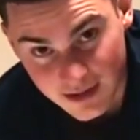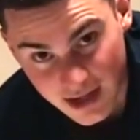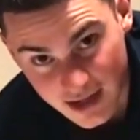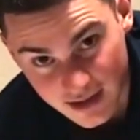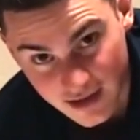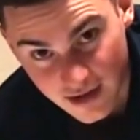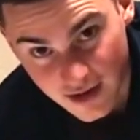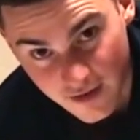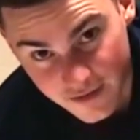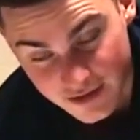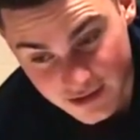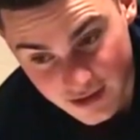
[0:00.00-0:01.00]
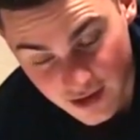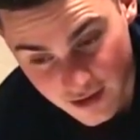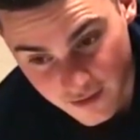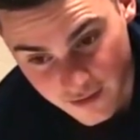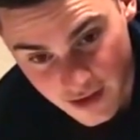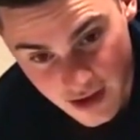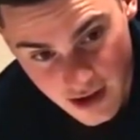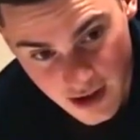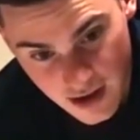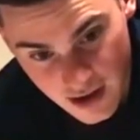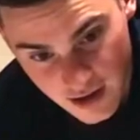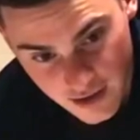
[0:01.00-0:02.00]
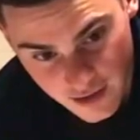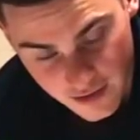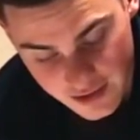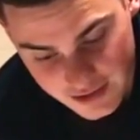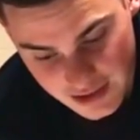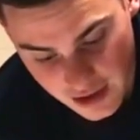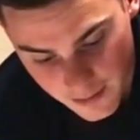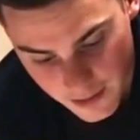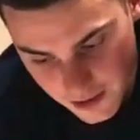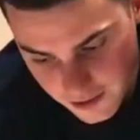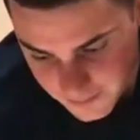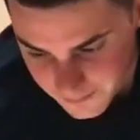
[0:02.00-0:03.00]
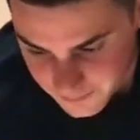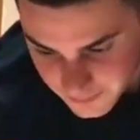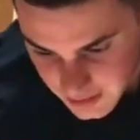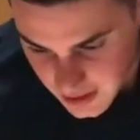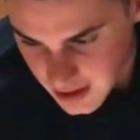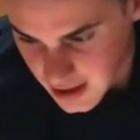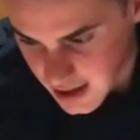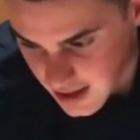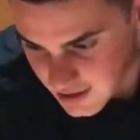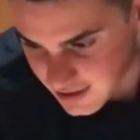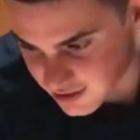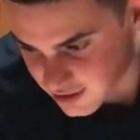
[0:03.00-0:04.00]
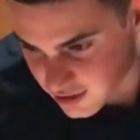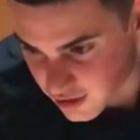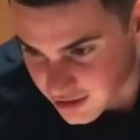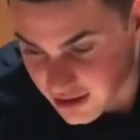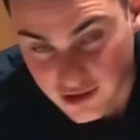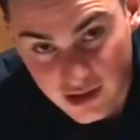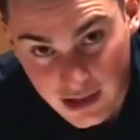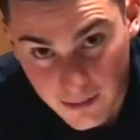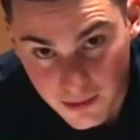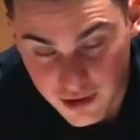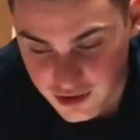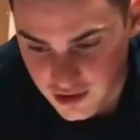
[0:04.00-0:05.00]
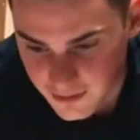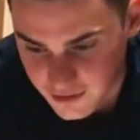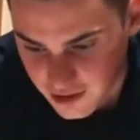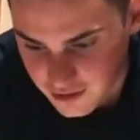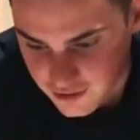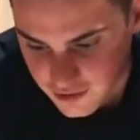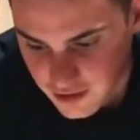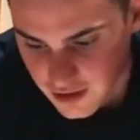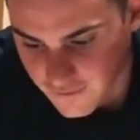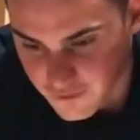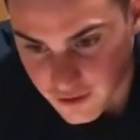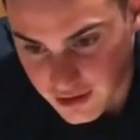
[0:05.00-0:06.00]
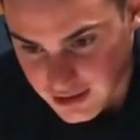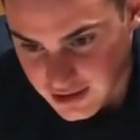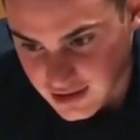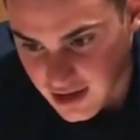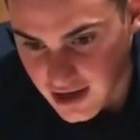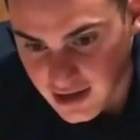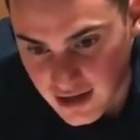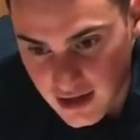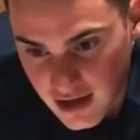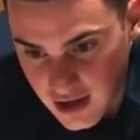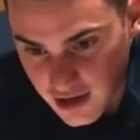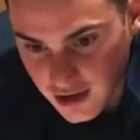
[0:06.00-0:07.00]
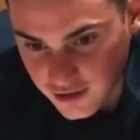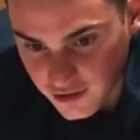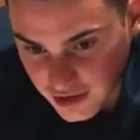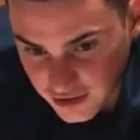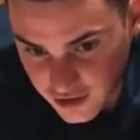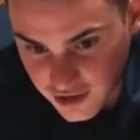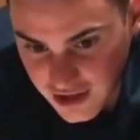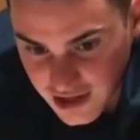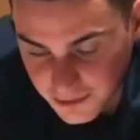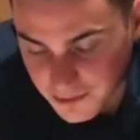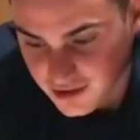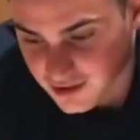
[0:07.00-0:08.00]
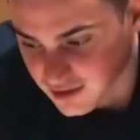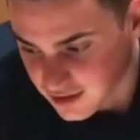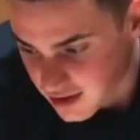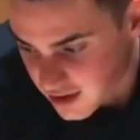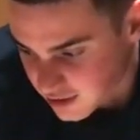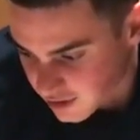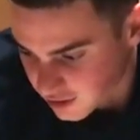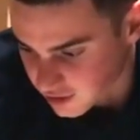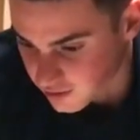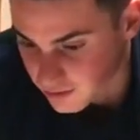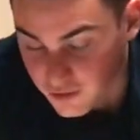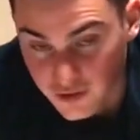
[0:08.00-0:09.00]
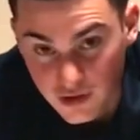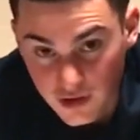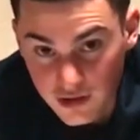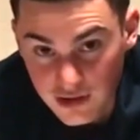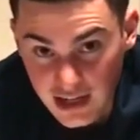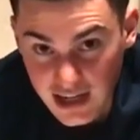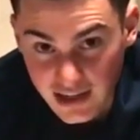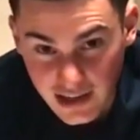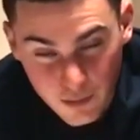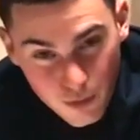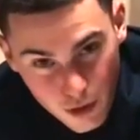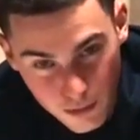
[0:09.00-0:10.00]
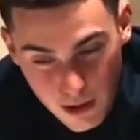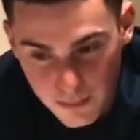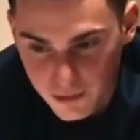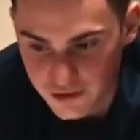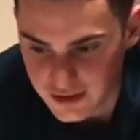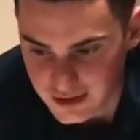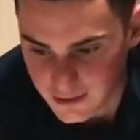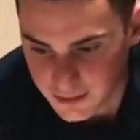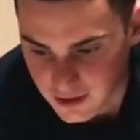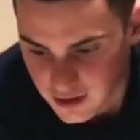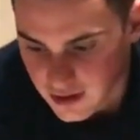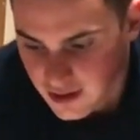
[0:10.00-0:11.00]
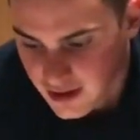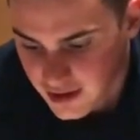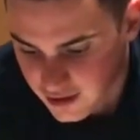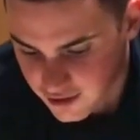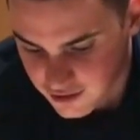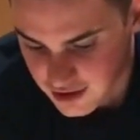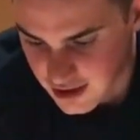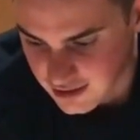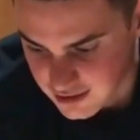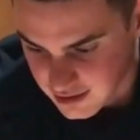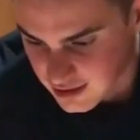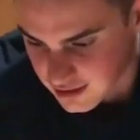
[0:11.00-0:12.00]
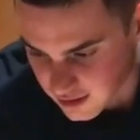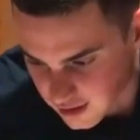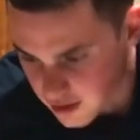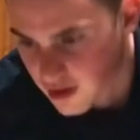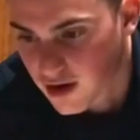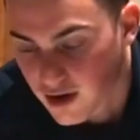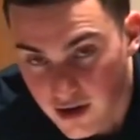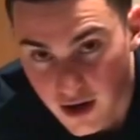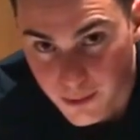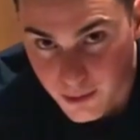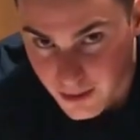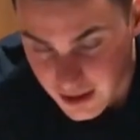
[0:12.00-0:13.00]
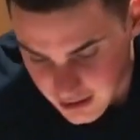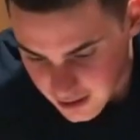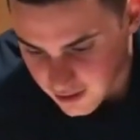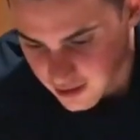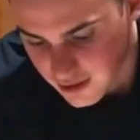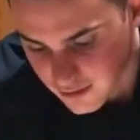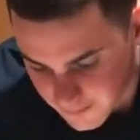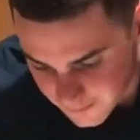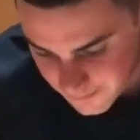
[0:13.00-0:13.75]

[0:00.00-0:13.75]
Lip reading: side of this elbow, and then just go down to like a push-up. So I'll do a few on each side so I can show you guys, but this is another good one to kind of like warm up, loosen up your chest and your upper body area.